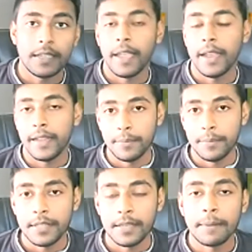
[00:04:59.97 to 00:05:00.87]
and
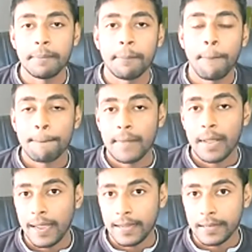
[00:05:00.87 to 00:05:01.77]
everything.
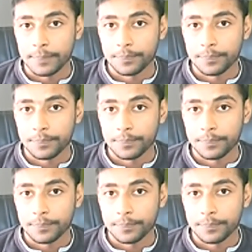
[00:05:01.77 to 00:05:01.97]
And